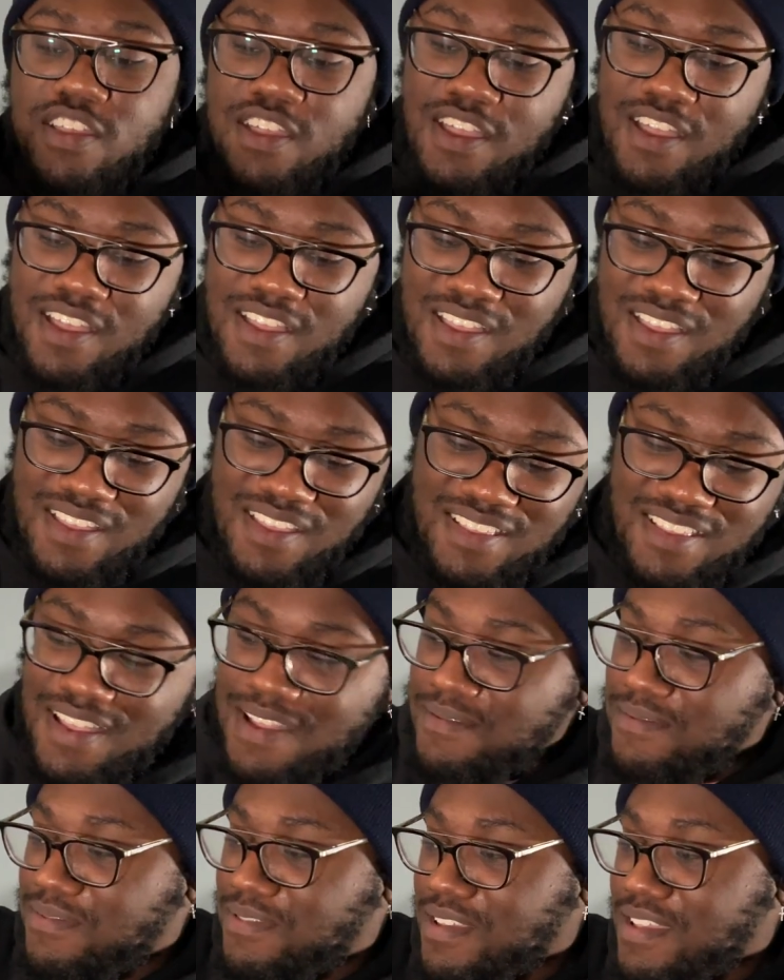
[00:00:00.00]
No,
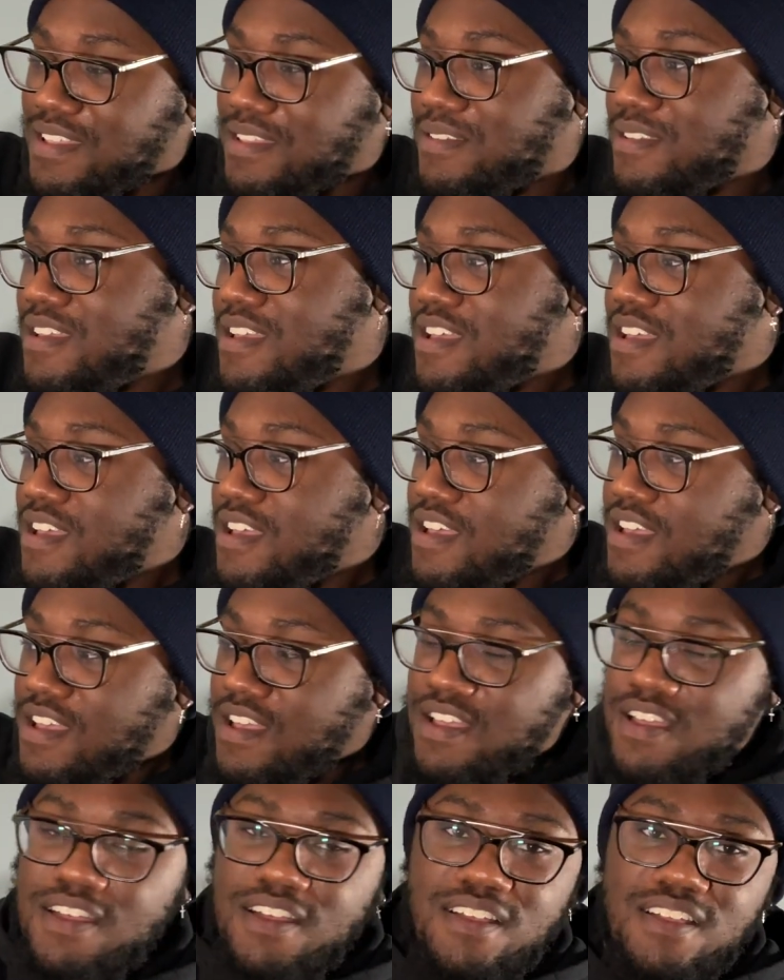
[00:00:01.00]
I'm kidding.
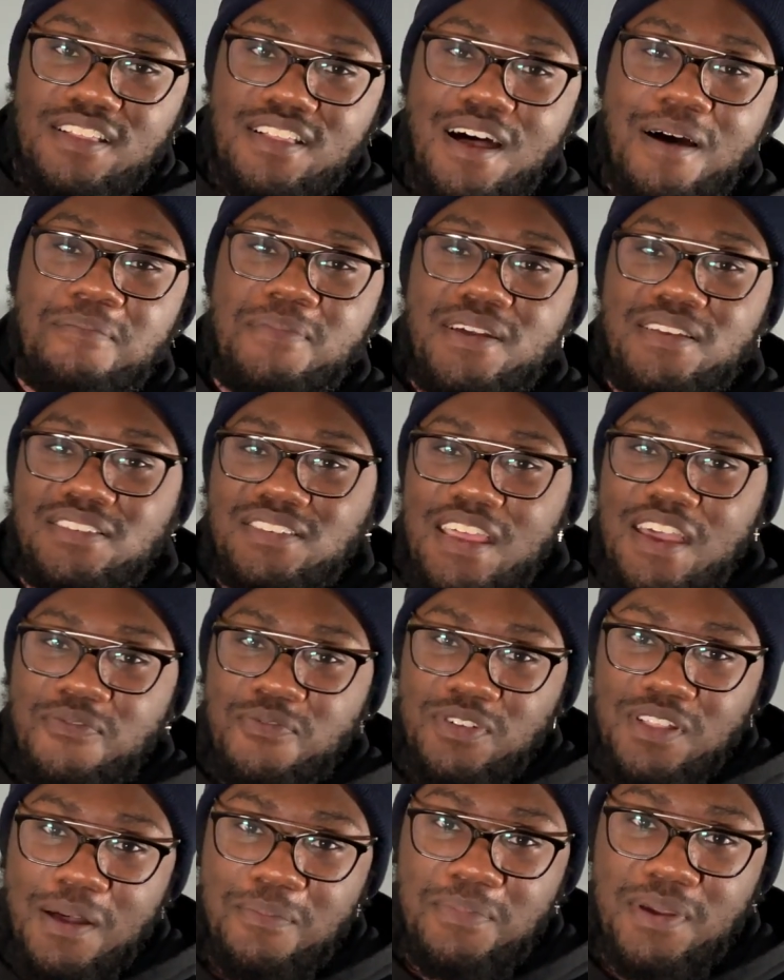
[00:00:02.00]
I'm being safe
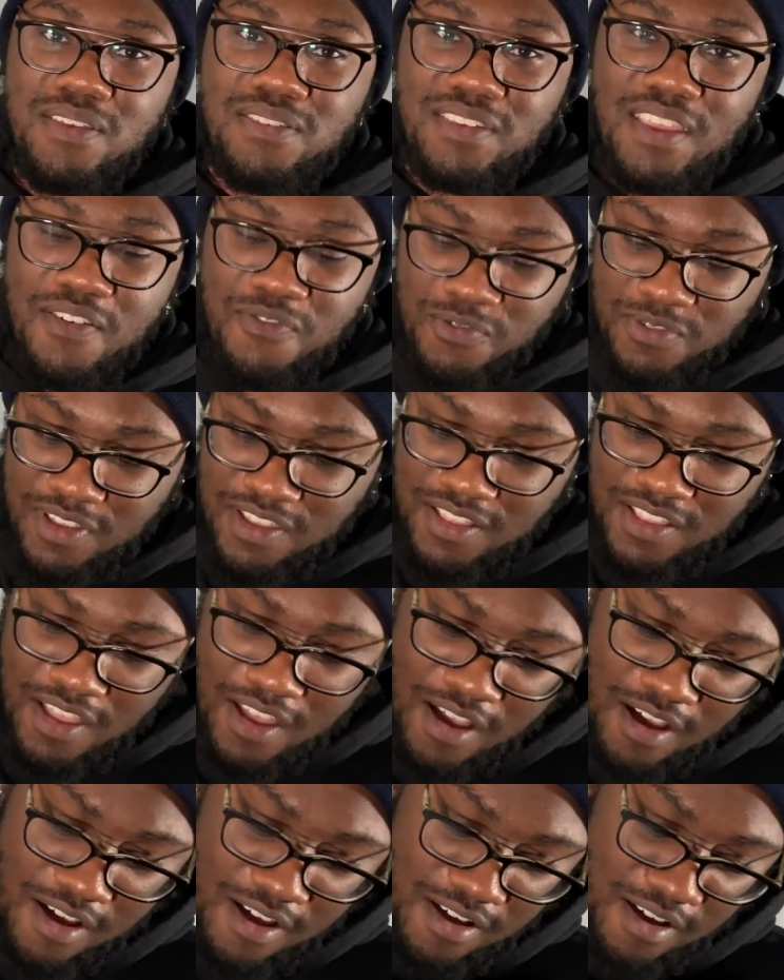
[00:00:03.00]
with it.
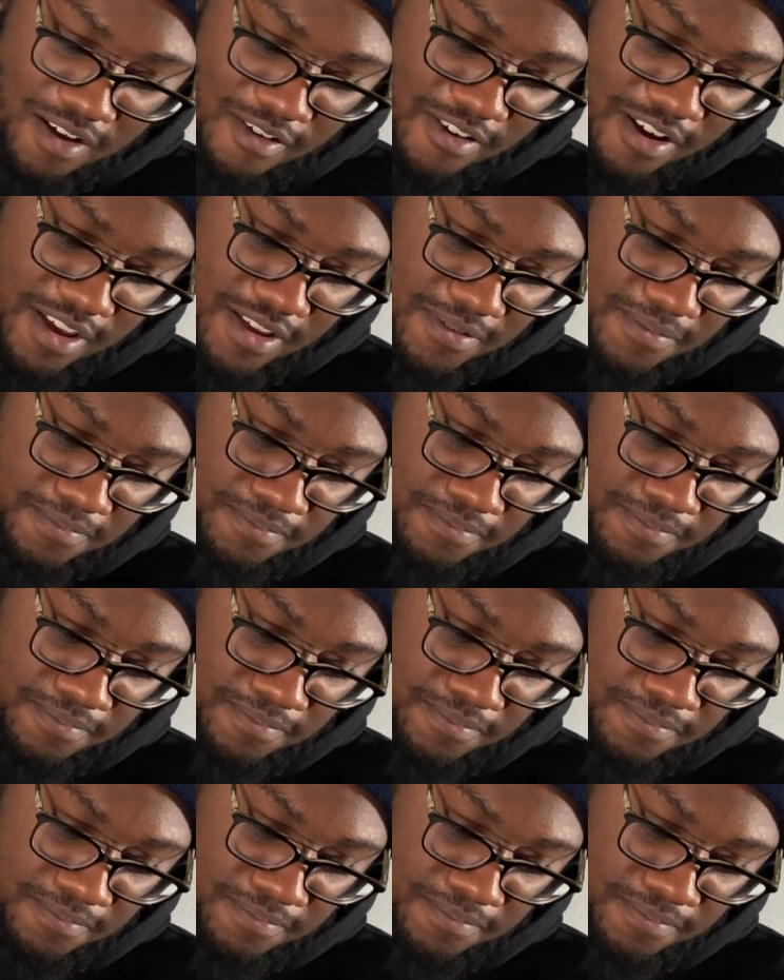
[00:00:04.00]
Alright.